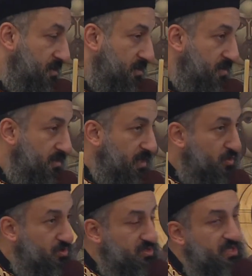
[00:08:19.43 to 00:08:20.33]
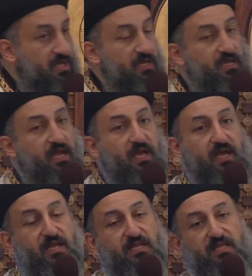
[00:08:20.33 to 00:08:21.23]
Nairuz, yeah.
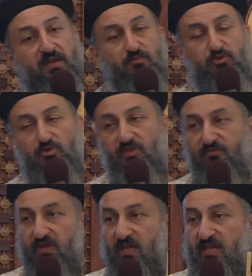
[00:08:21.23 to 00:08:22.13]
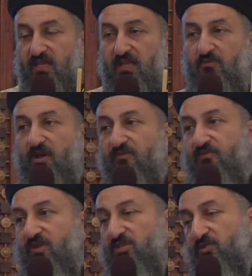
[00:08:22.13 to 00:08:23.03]
Anytime we have a
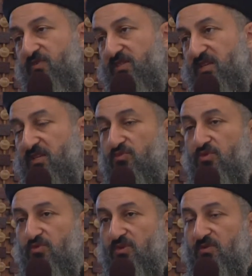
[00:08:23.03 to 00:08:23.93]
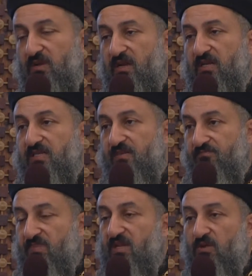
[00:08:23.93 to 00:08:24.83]
feast of a saint, we like Saint
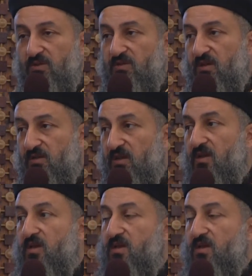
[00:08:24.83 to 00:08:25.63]
Mary who had the Nahda,